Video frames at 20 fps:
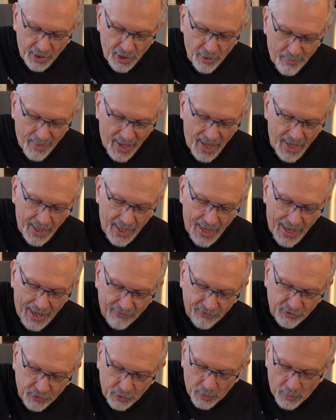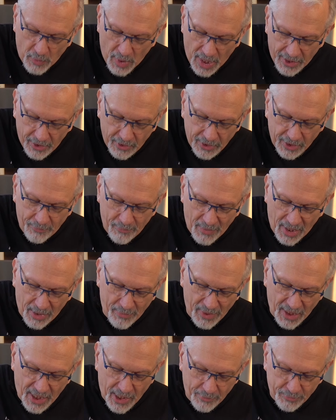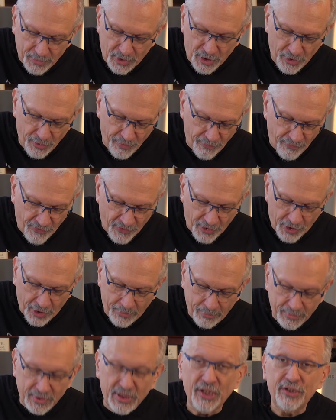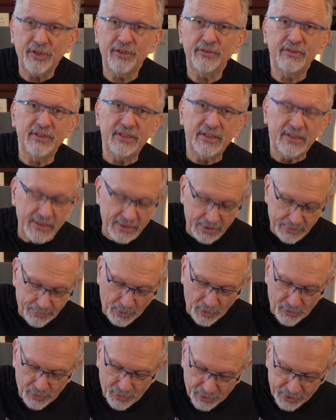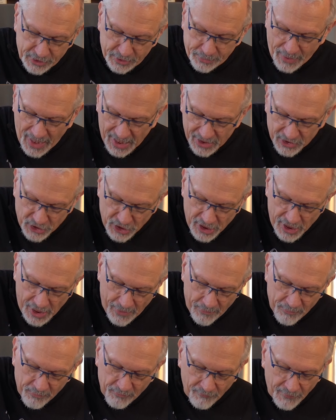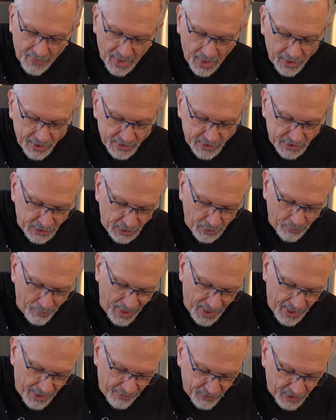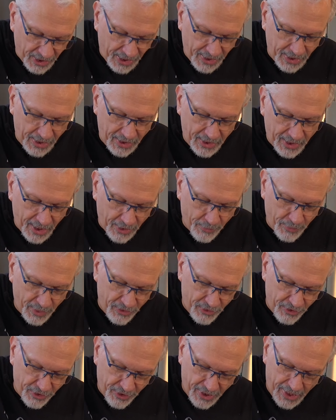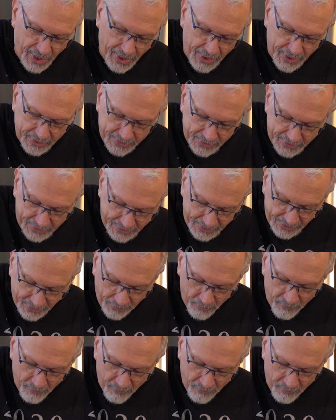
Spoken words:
You may, after a while, it may become too firm to use the spoon or spatula. So you may have to get in there with your hands.